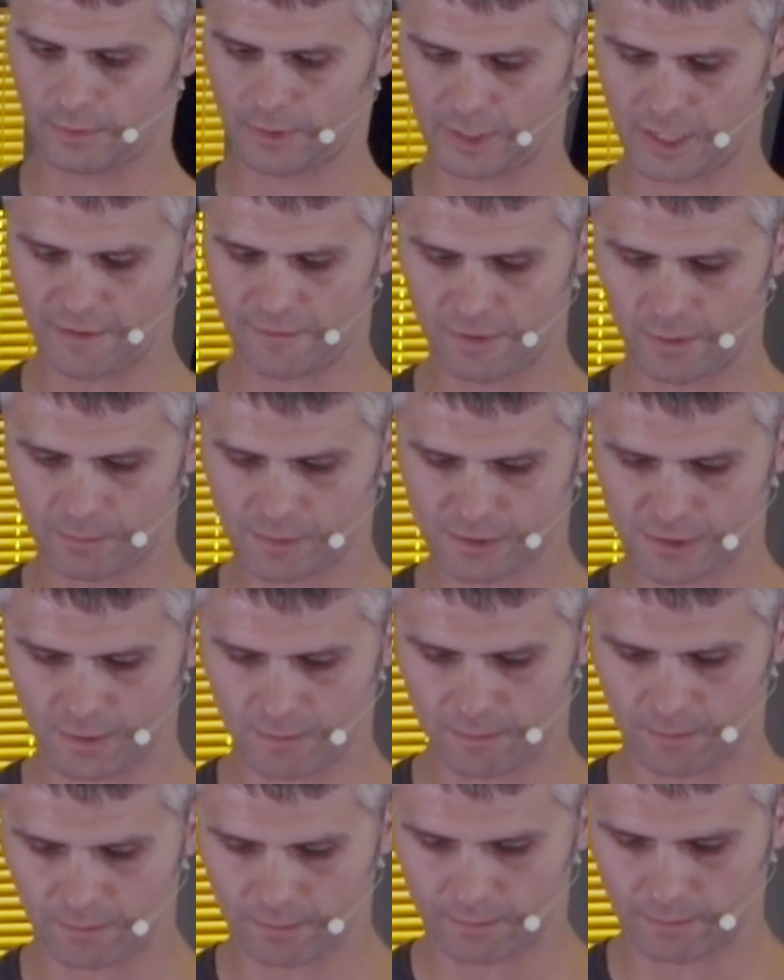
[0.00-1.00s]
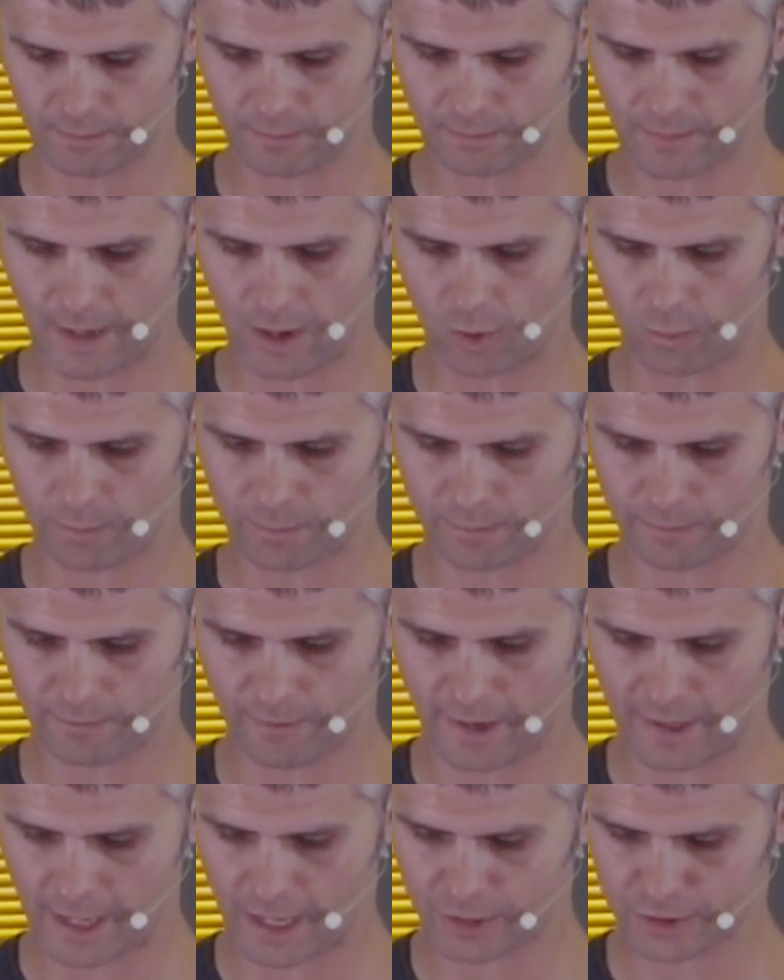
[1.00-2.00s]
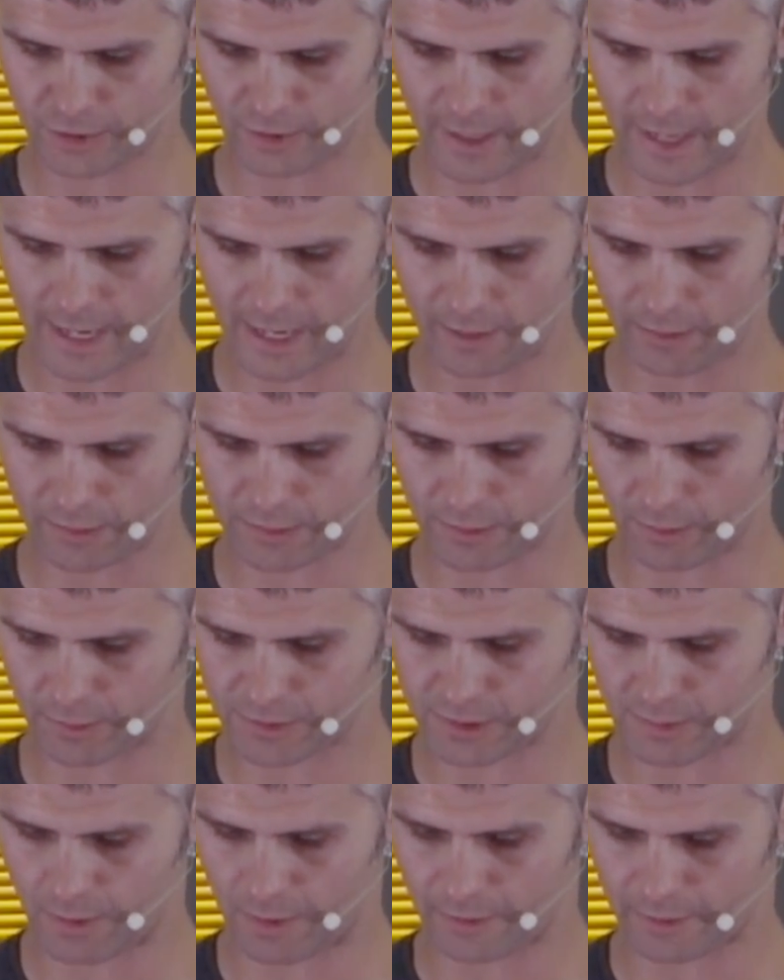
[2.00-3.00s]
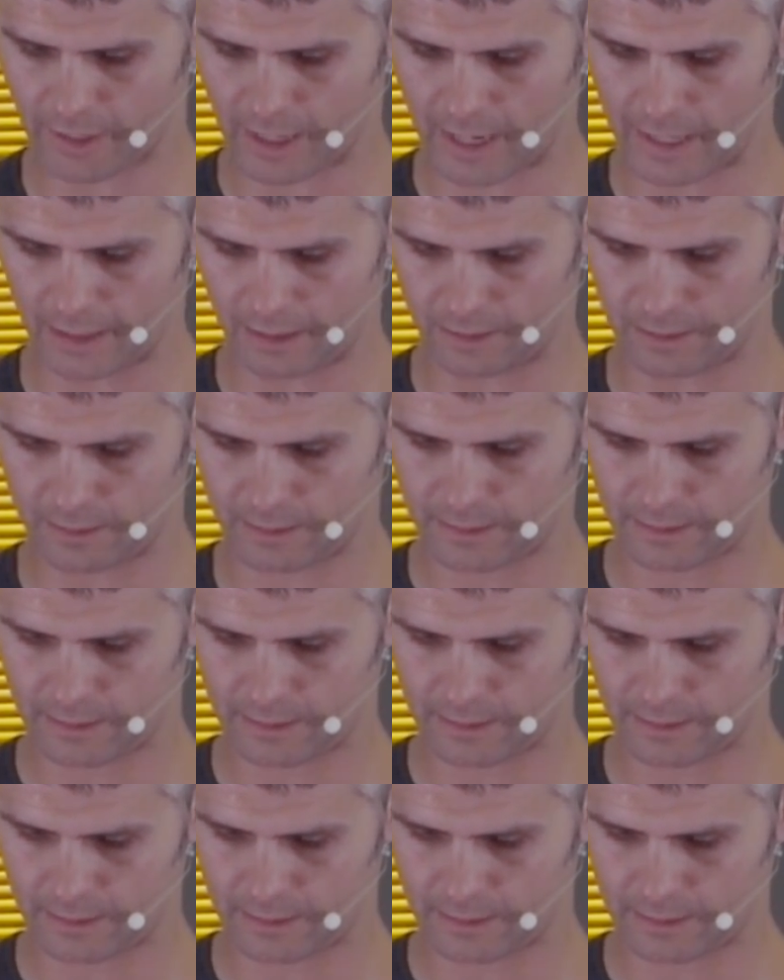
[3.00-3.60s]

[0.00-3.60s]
give them some help, financial aid or some other kind.